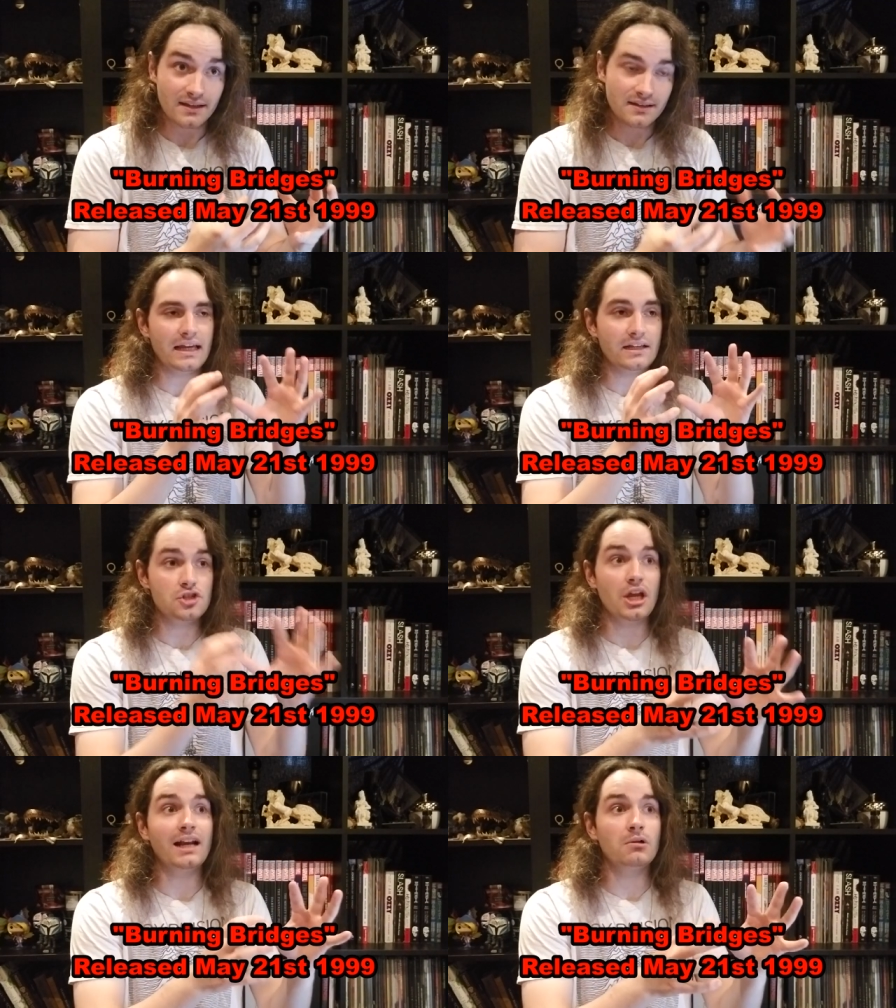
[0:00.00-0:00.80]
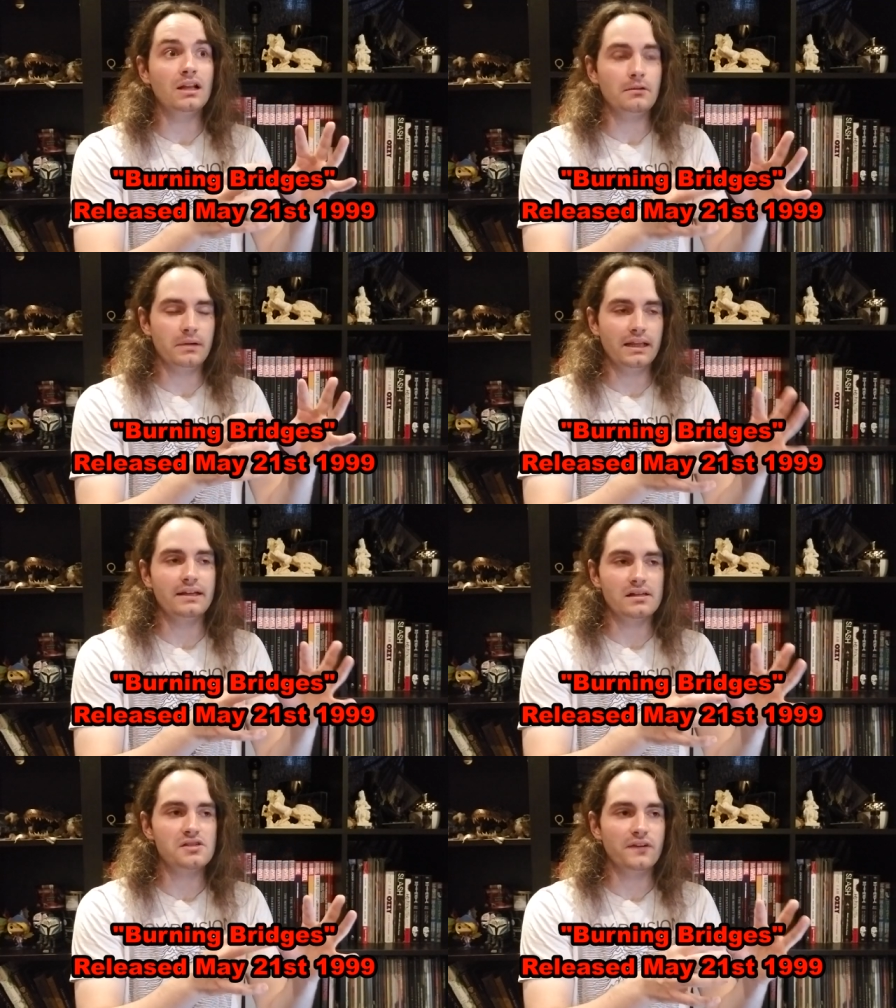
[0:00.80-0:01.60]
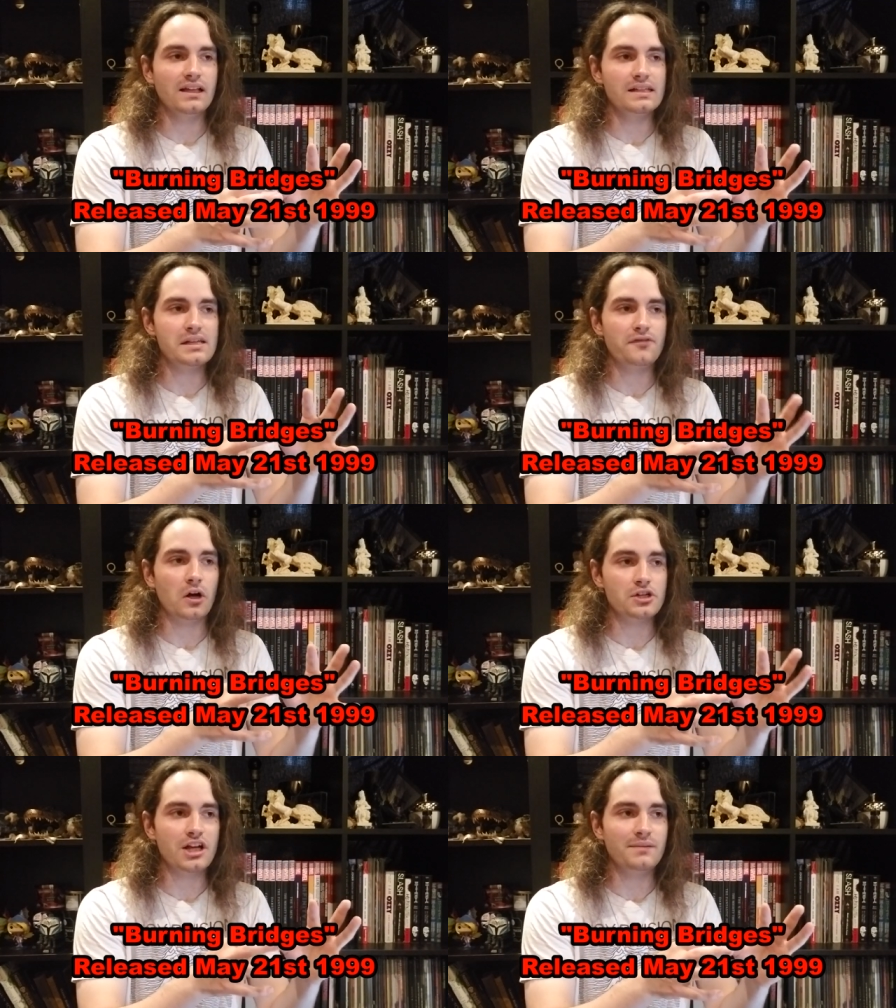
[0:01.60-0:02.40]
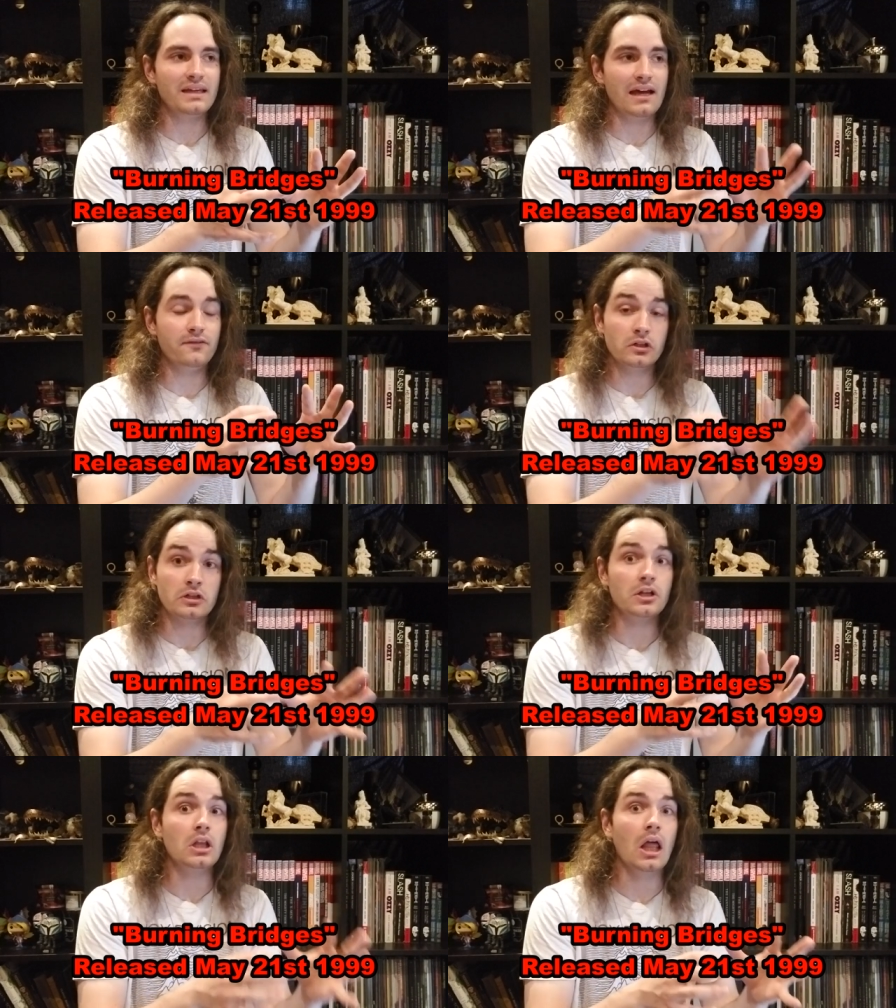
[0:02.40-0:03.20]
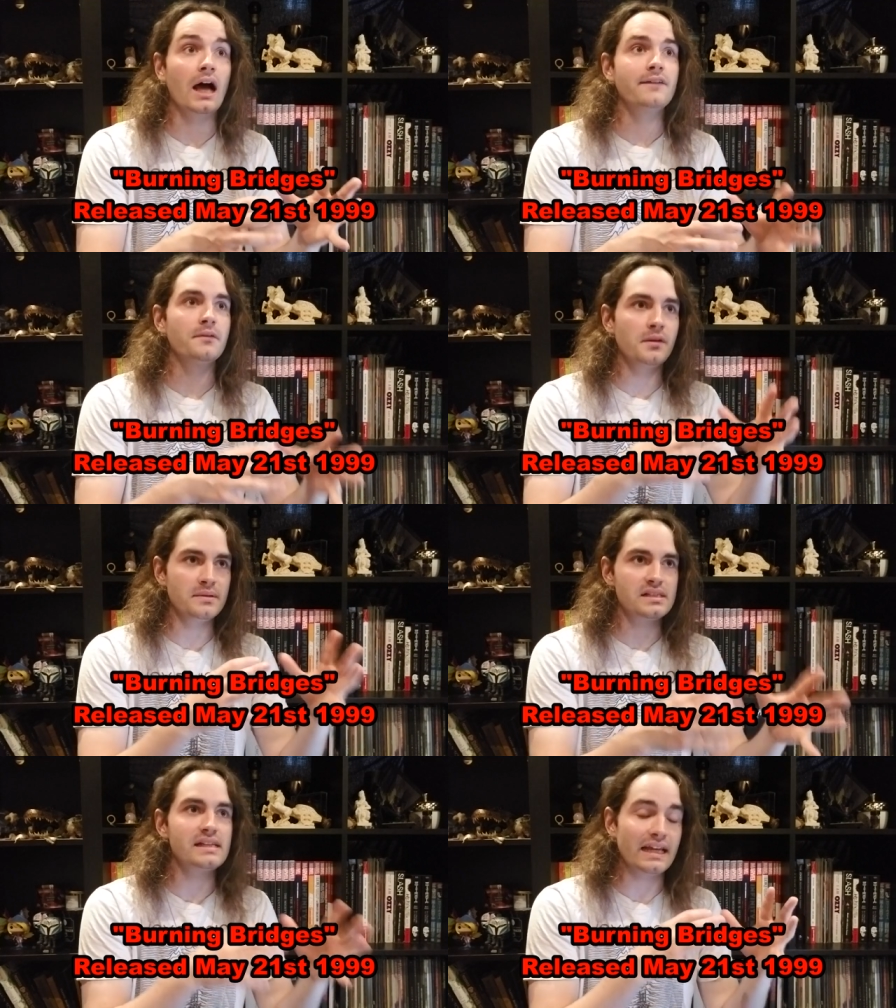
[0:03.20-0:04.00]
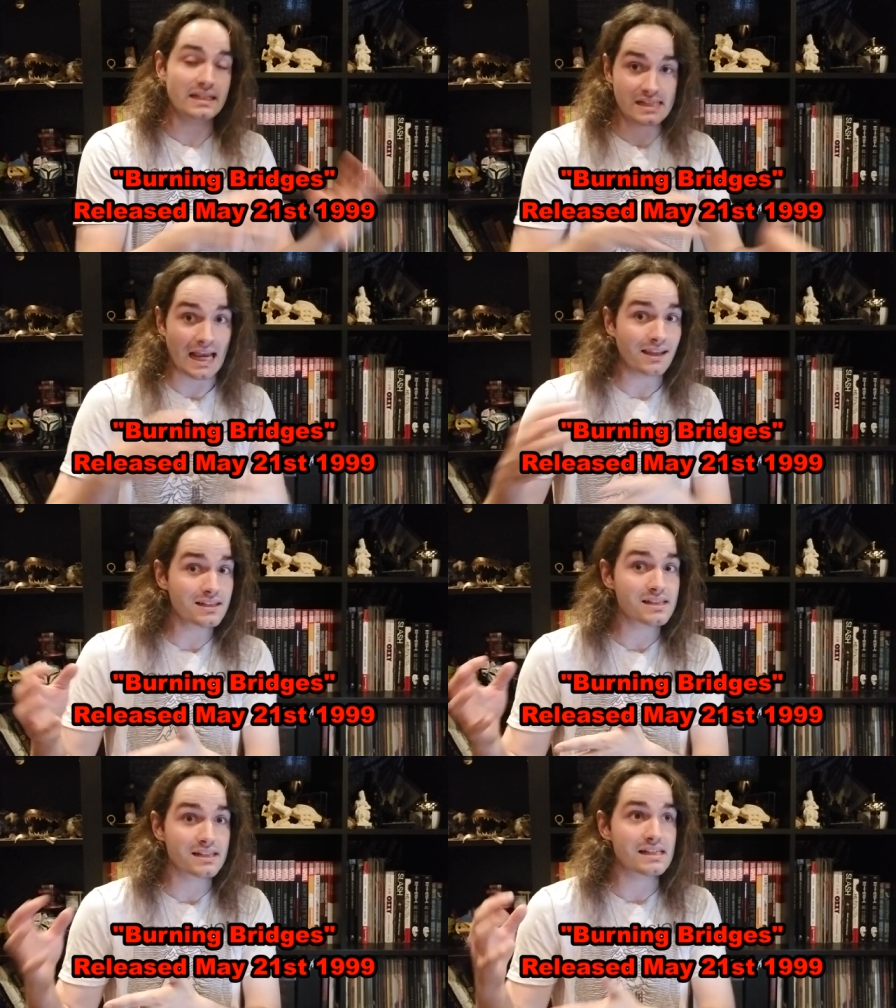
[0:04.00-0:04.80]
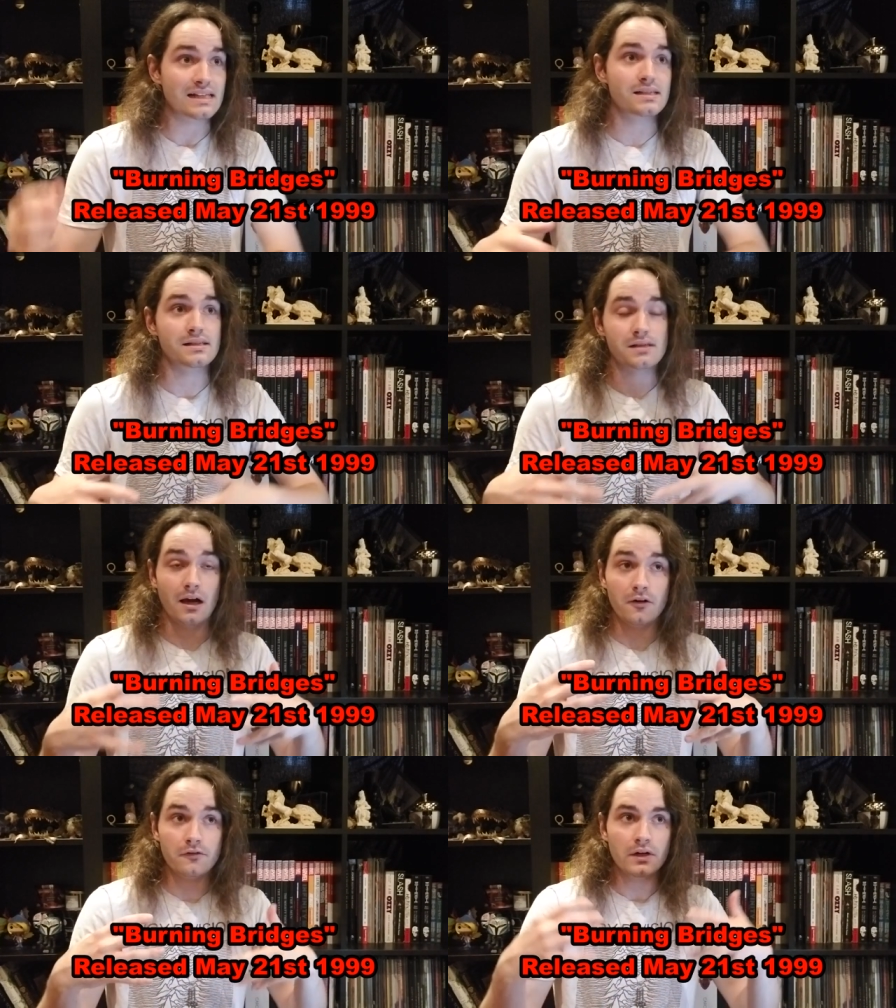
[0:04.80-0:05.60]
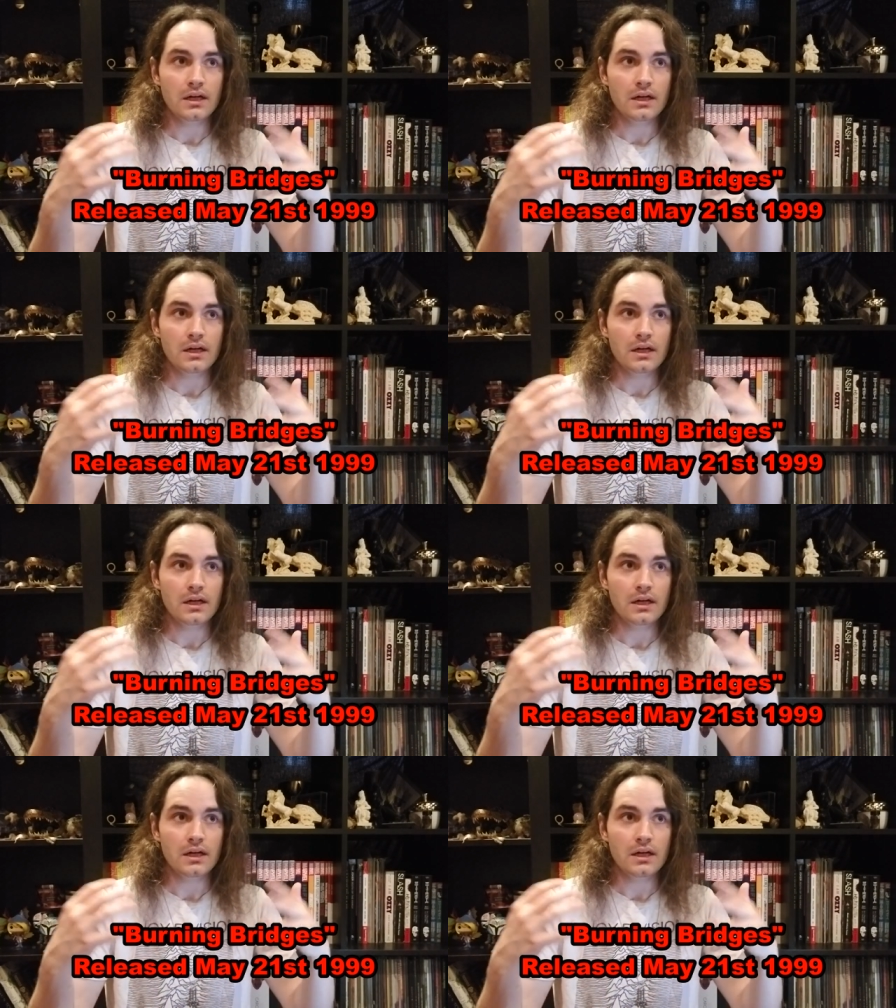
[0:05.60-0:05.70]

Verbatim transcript: In general, it really does feel as if Arch Enemy have learned a lot from the mistakes and the successes of